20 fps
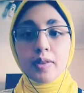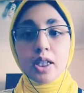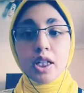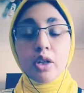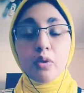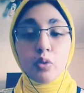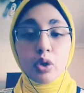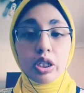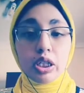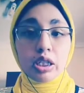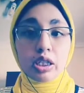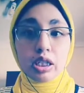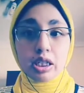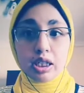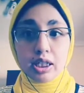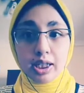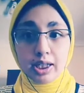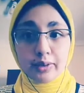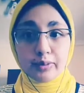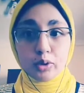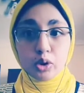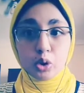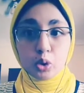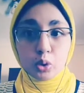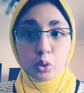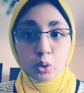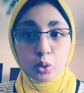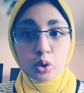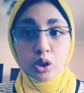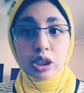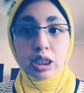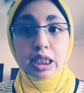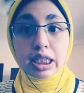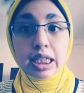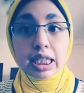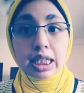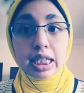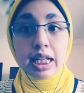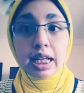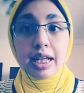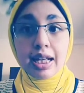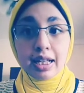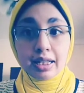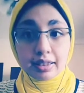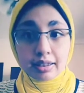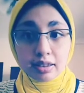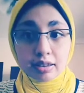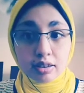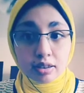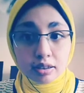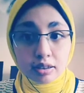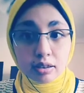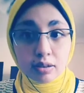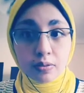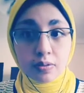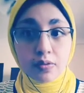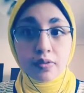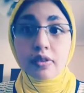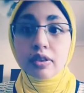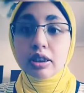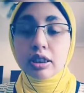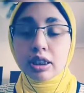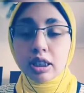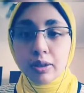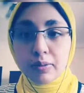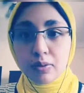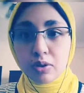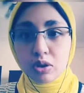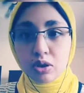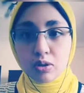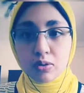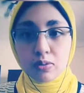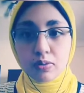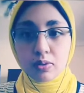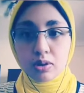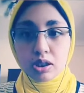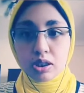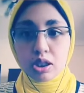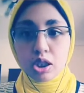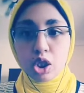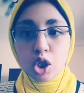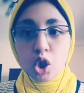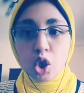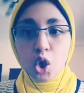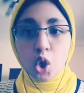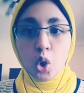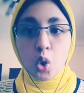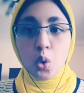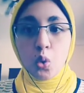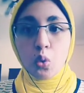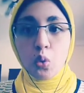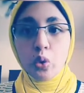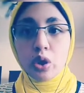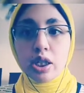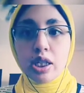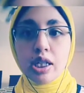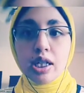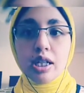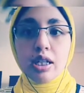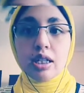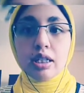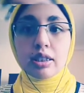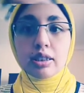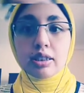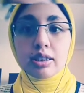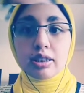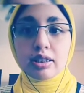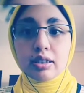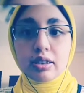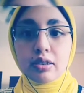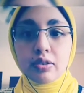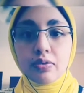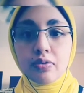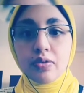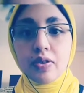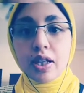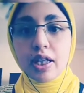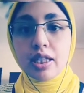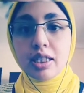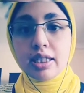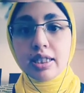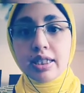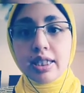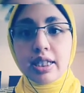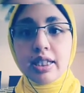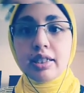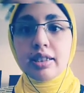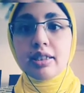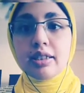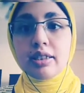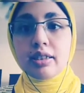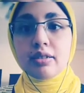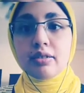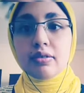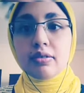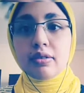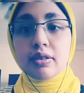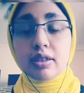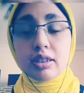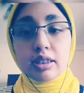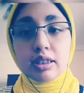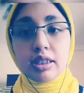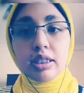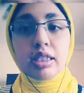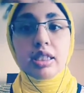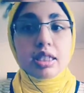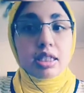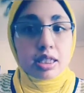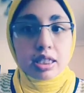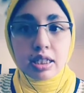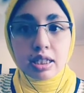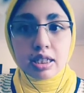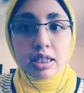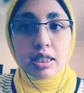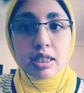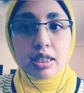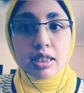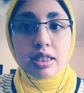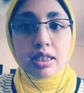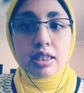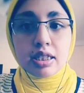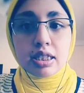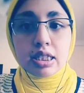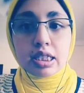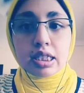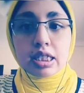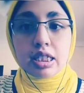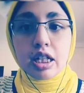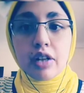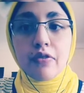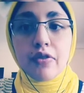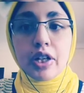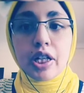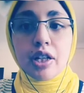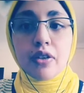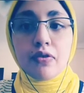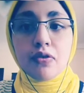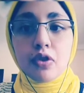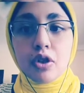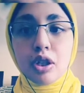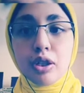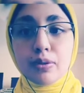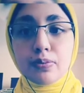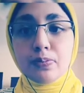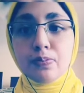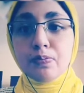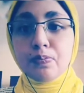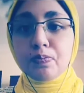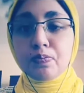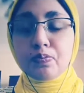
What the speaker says: And when it comes to the inattentive symptoms, we face that this kid is suffering from